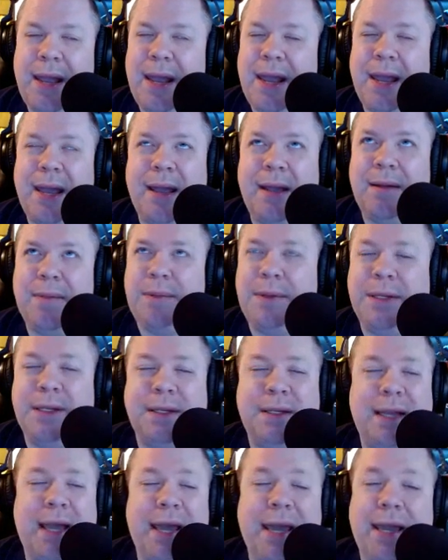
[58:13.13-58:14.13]
I'm
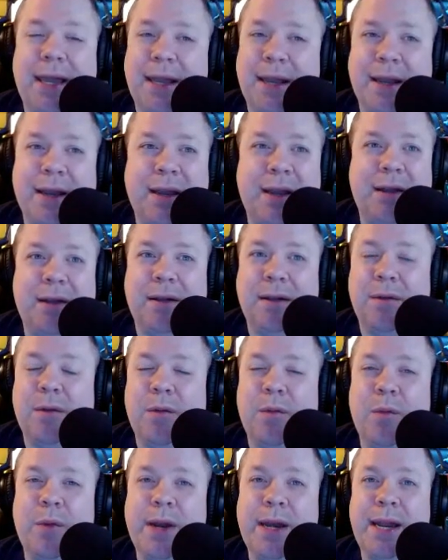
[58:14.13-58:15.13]
just like,
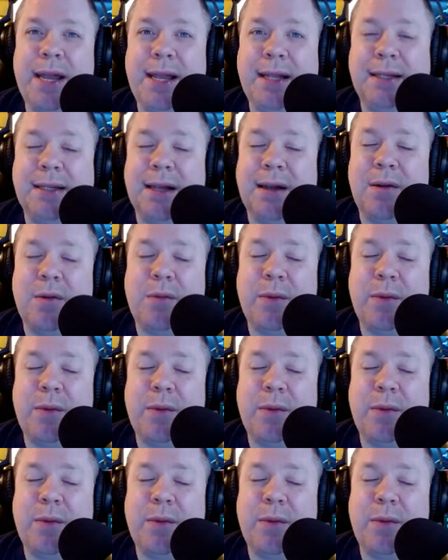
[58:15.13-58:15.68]
we need some.